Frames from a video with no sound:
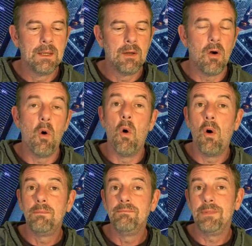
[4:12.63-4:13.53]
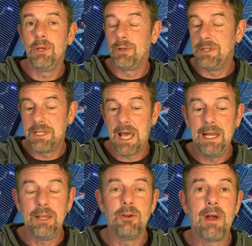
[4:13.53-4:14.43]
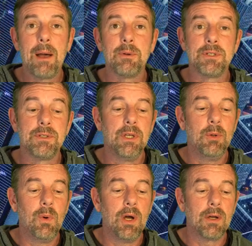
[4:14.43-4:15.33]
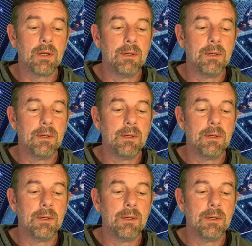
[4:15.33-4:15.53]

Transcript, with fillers: Or you can tell it your hours that you work.